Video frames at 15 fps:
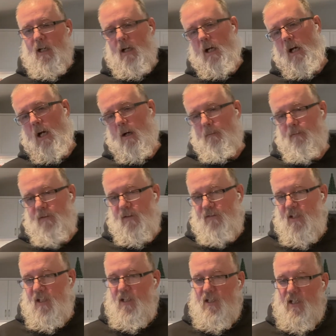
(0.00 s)

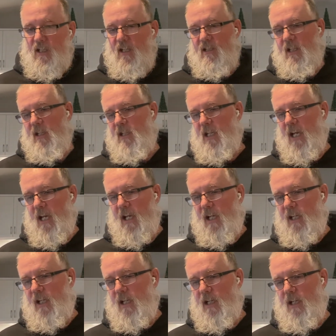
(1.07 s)
15,
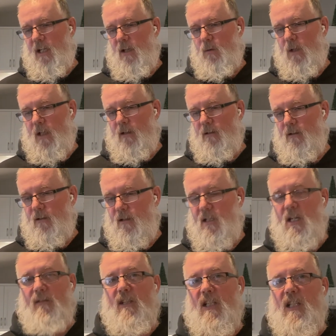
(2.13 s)
say what,
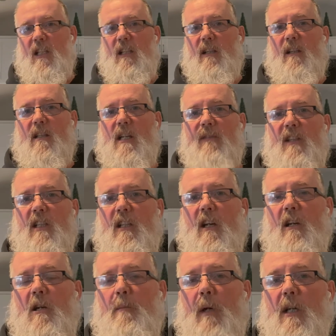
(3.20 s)

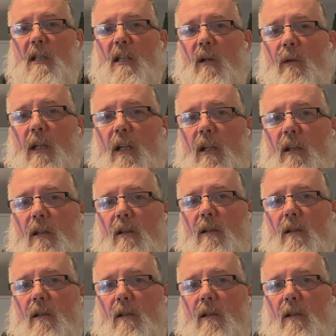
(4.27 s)
$1,700 that week.